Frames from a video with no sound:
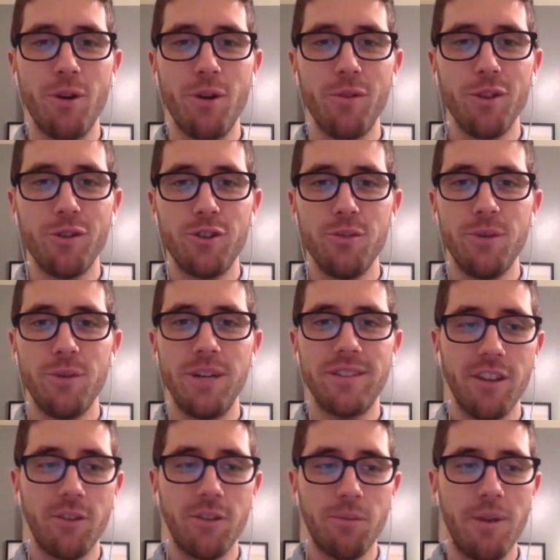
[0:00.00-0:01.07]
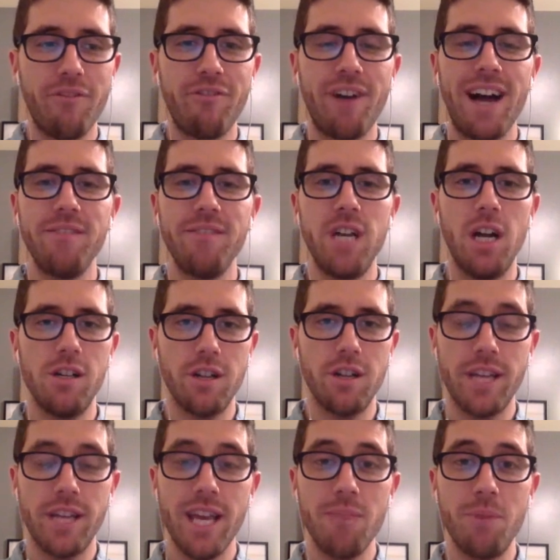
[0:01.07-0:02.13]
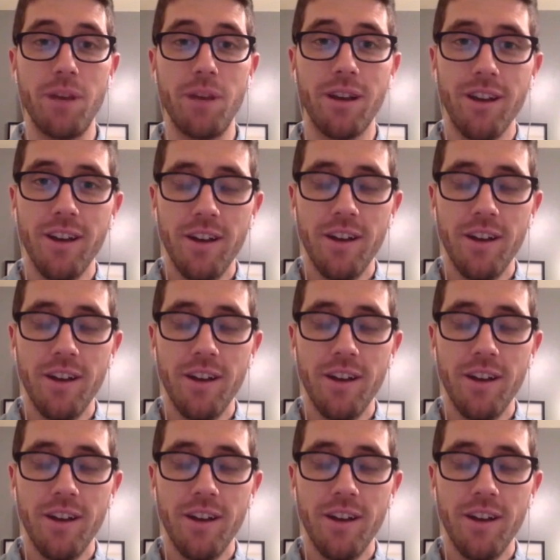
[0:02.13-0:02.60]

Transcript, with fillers: over those two months, I spent $5 on camping.